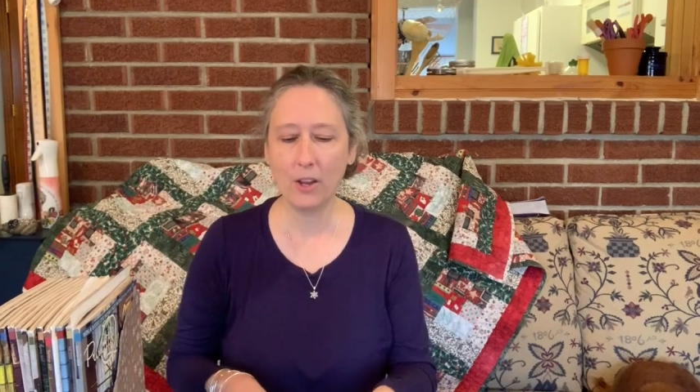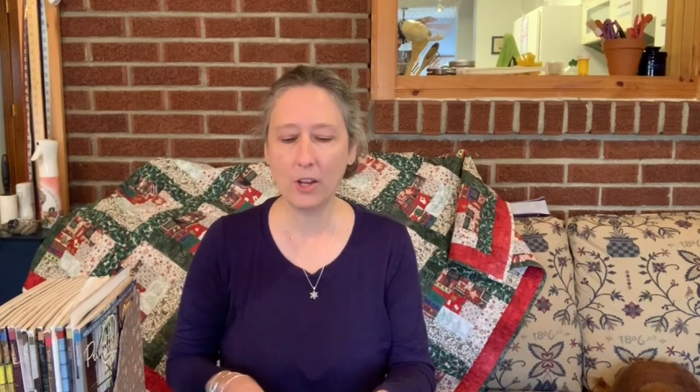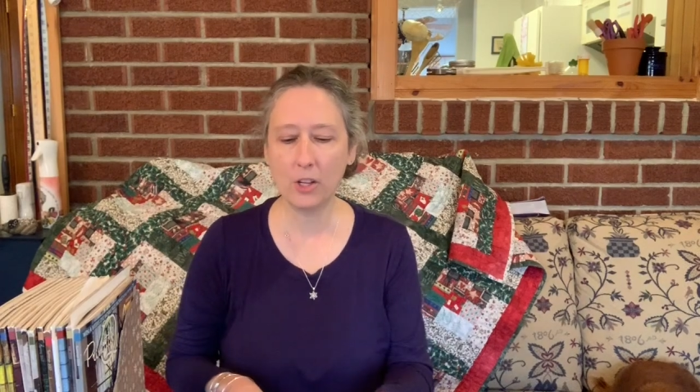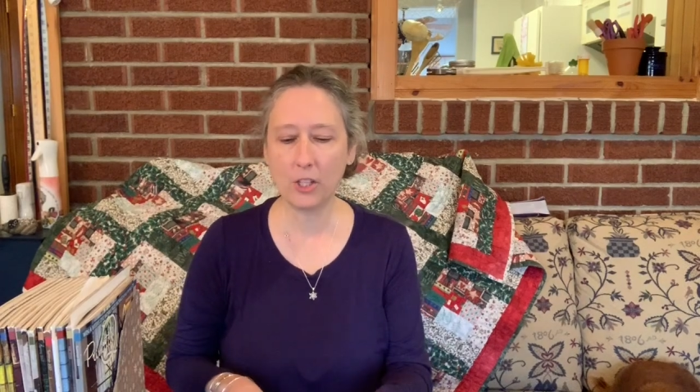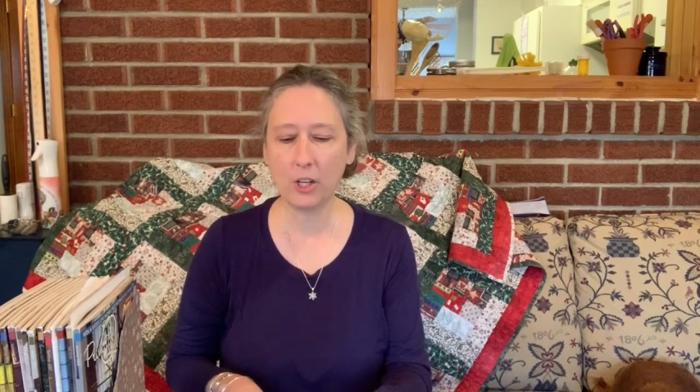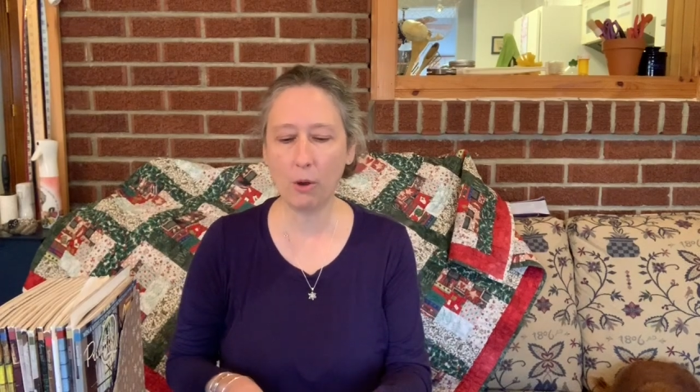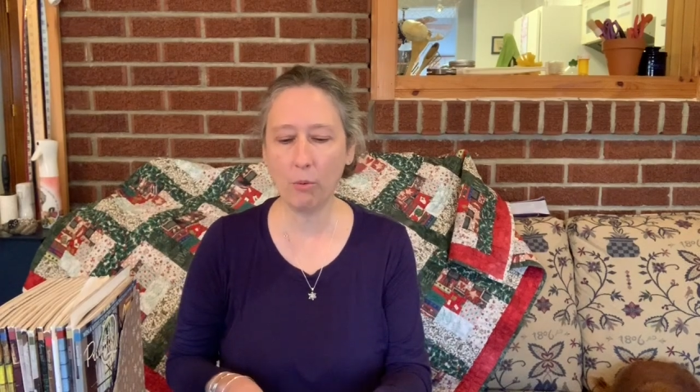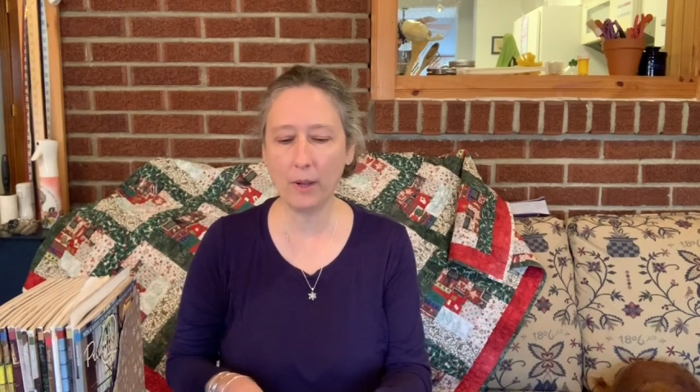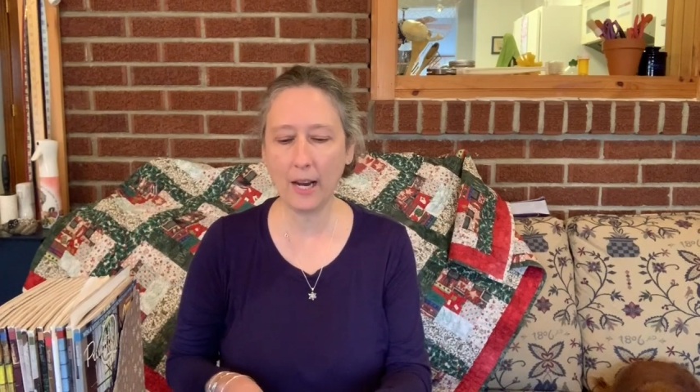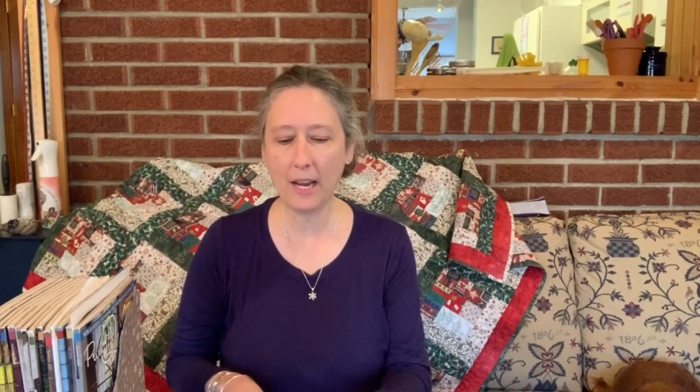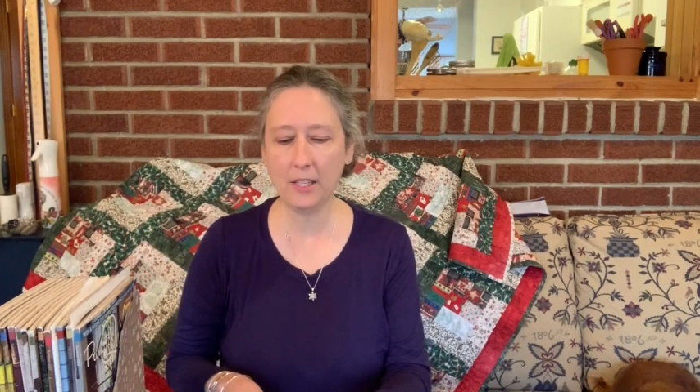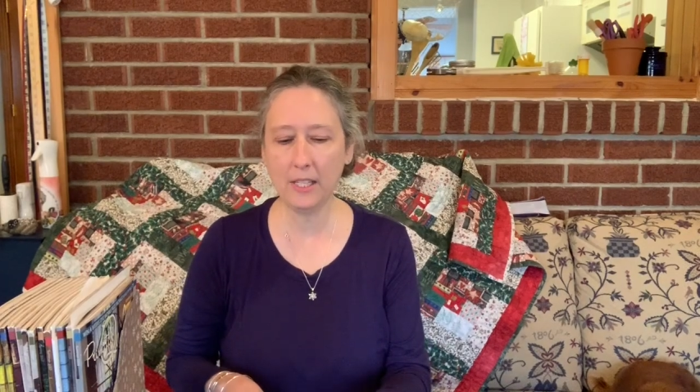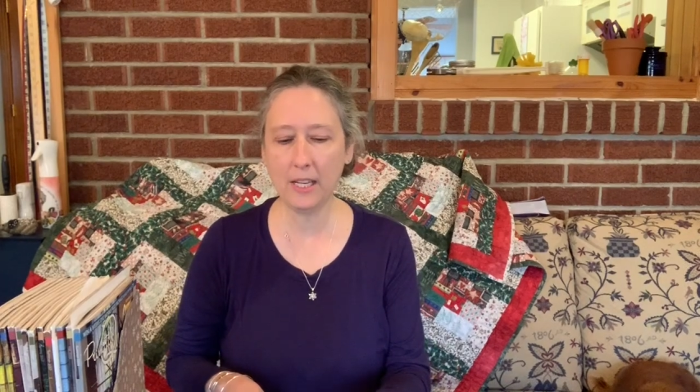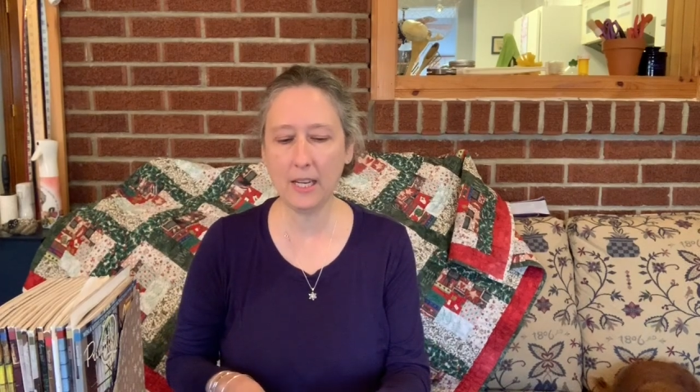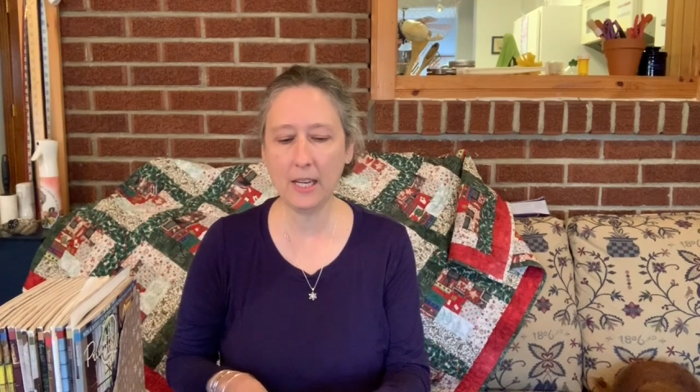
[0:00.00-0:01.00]
So what I
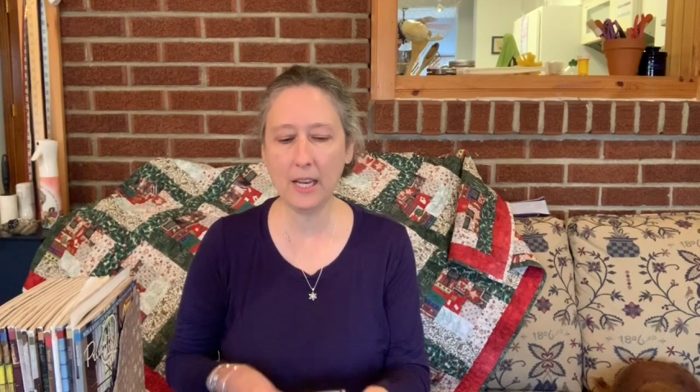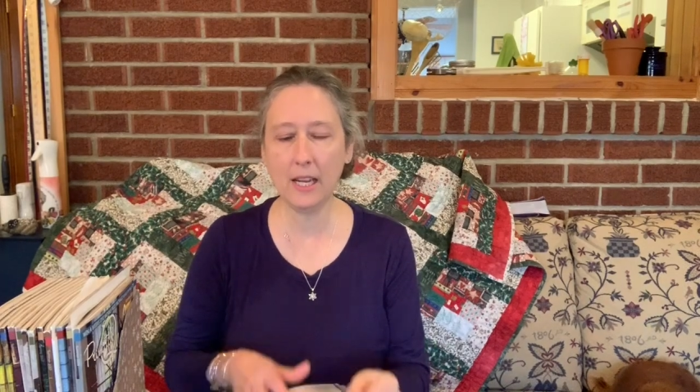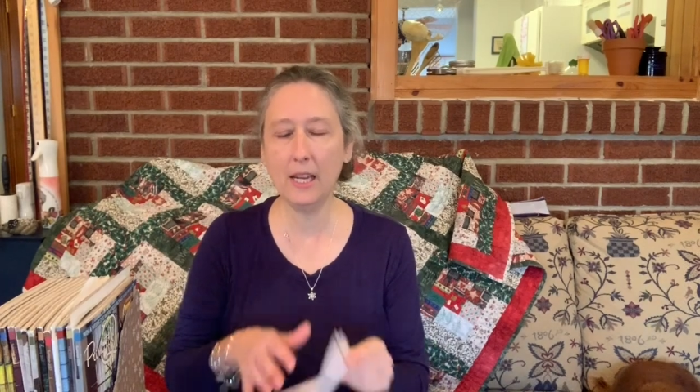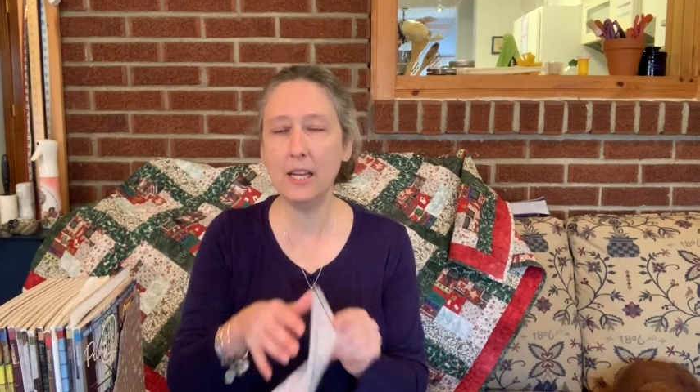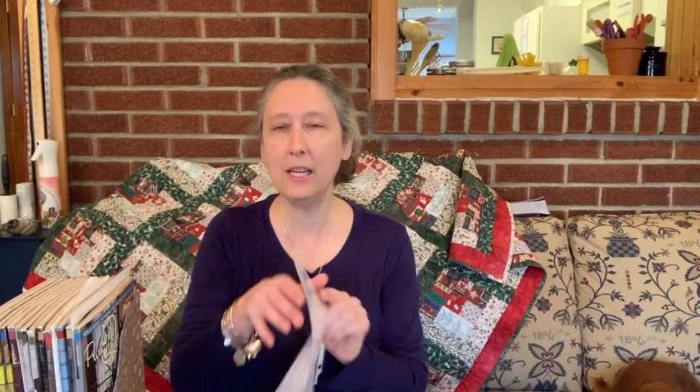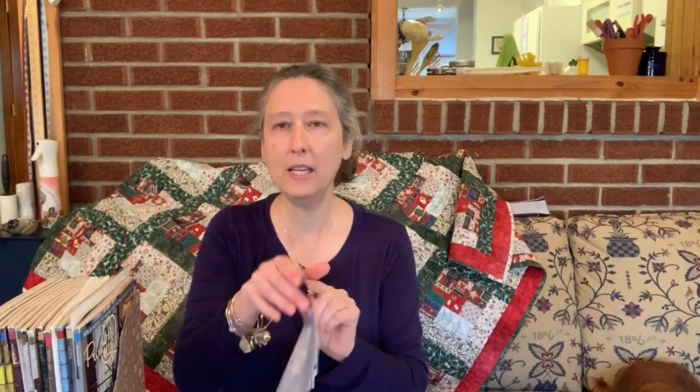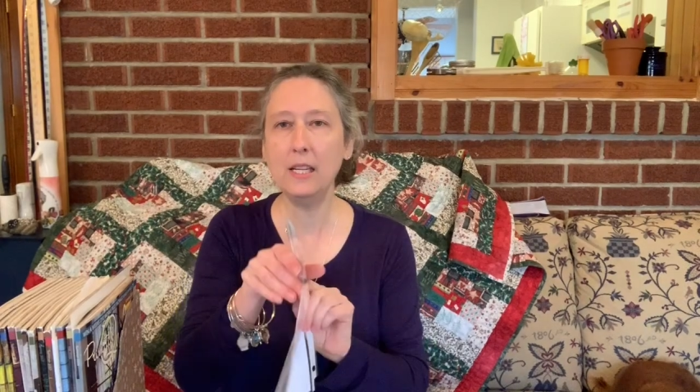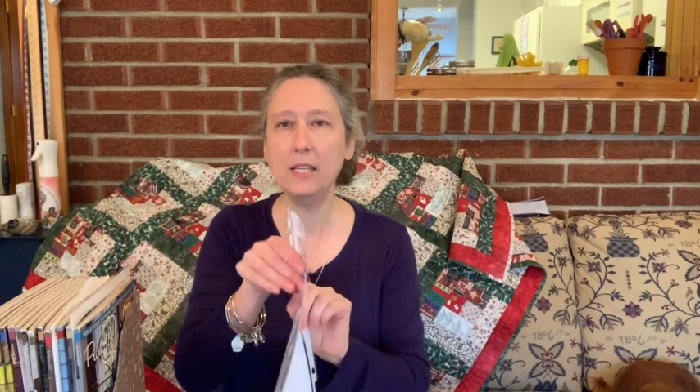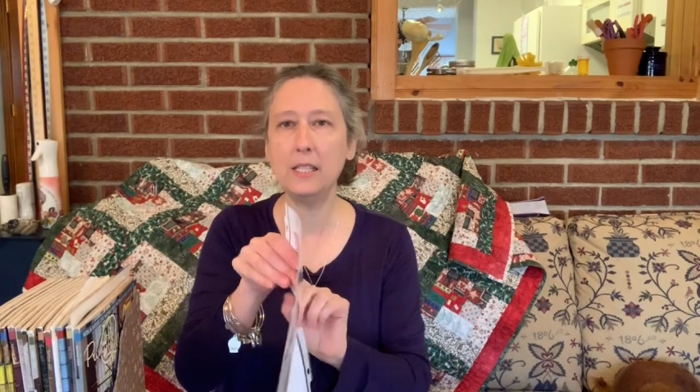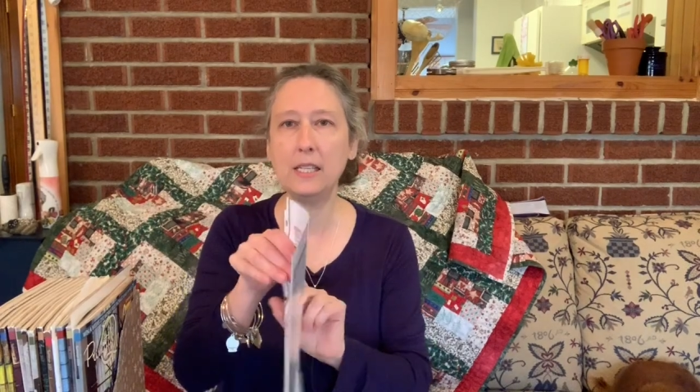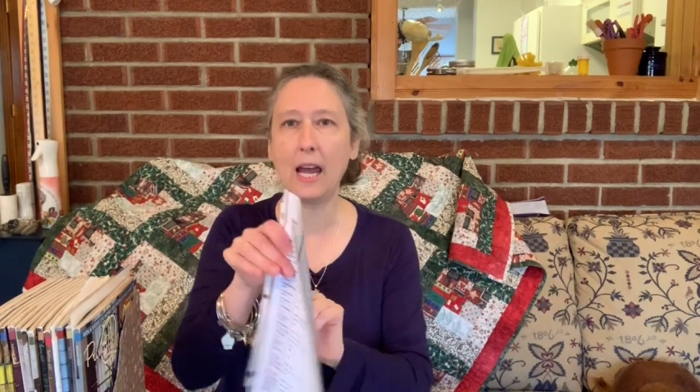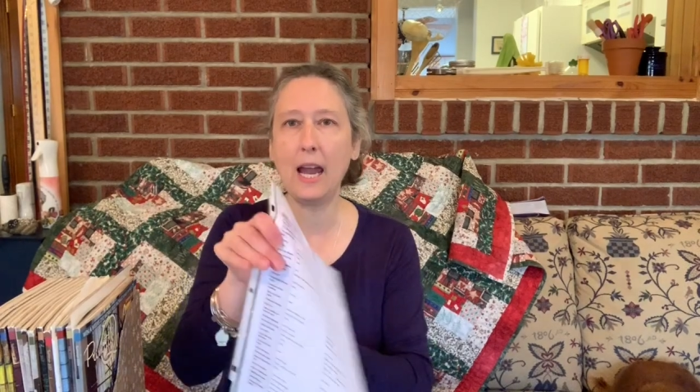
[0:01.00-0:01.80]
did is